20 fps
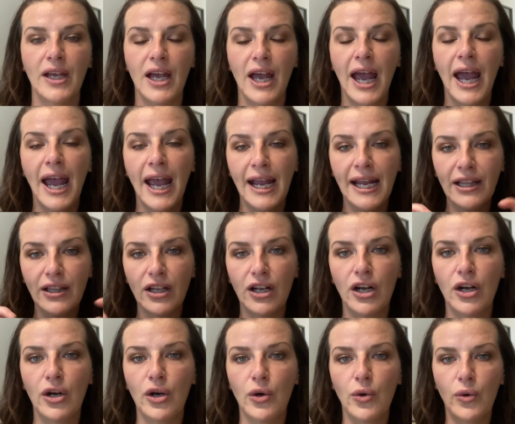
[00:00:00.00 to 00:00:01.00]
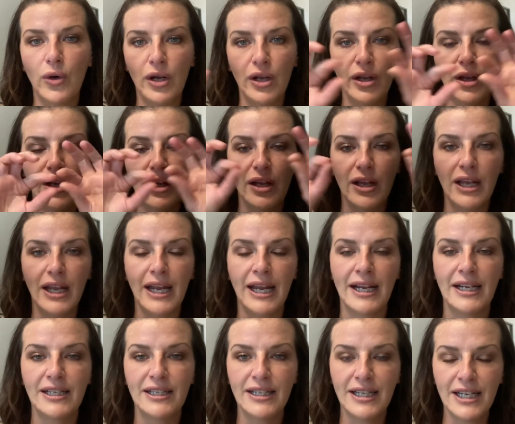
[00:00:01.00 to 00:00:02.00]
Halo
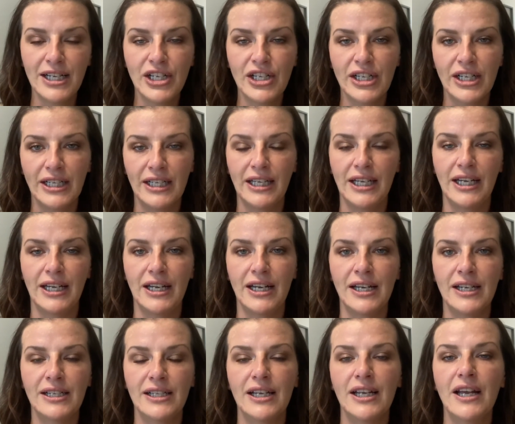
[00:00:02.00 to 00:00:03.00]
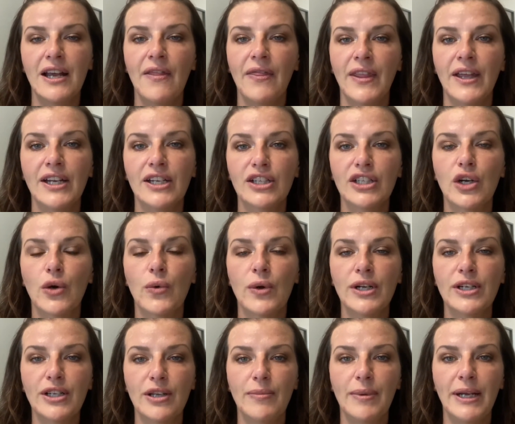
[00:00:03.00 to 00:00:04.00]
extension kit that is going
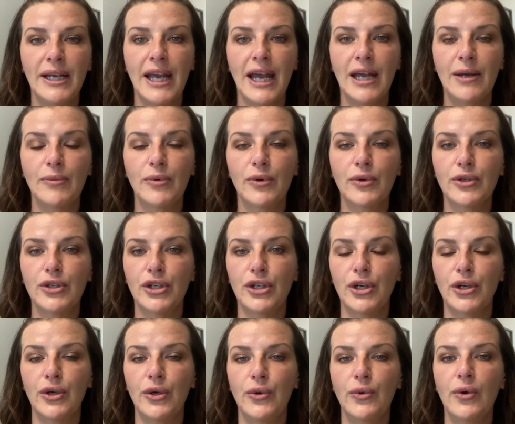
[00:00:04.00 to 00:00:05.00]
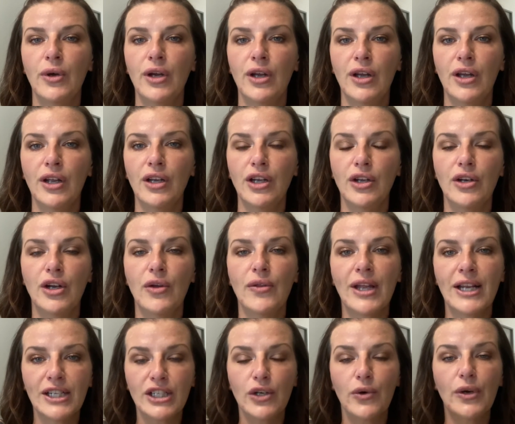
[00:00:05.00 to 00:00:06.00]
to be able to,
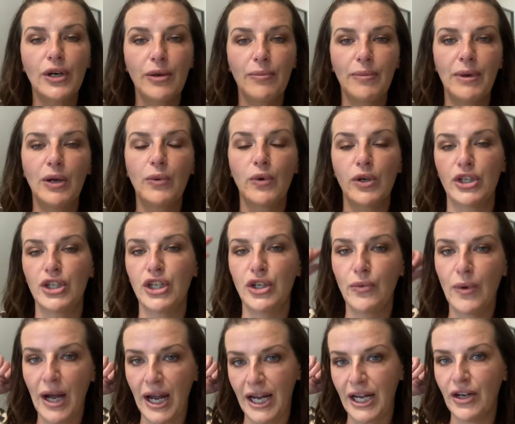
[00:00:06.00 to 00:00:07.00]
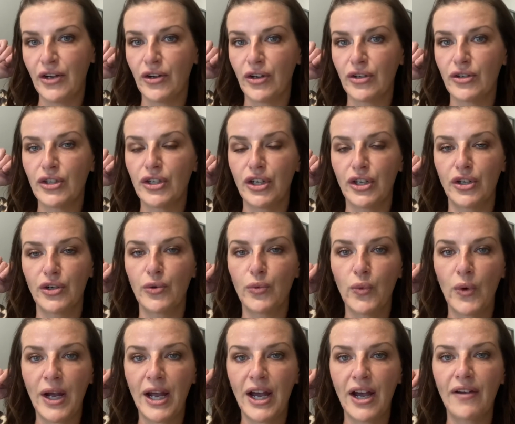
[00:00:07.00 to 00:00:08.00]
that's going to be what you anchor to your
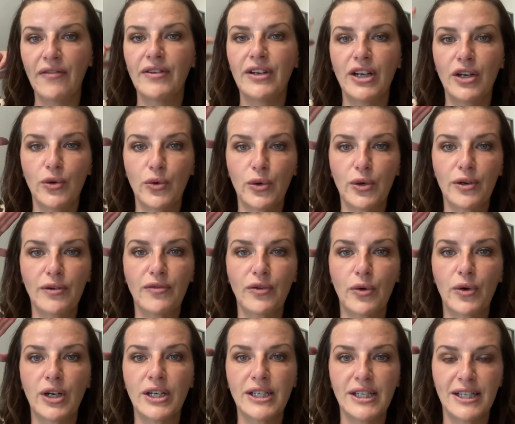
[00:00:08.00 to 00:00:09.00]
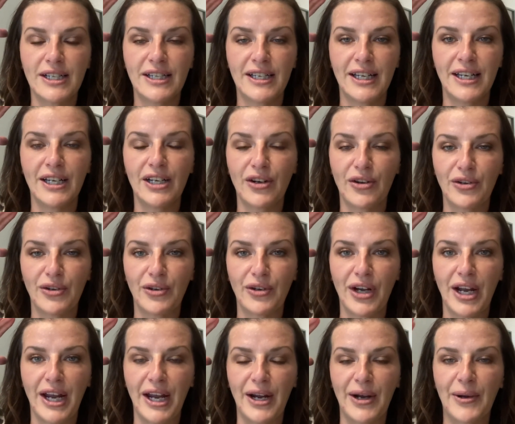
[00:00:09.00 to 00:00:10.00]
weft in order for it to sit on your
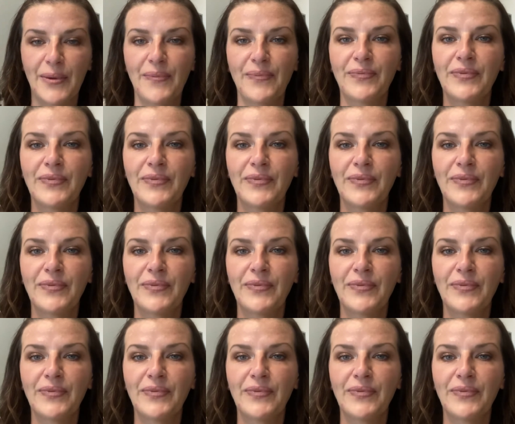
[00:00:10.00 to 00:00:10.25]
hair.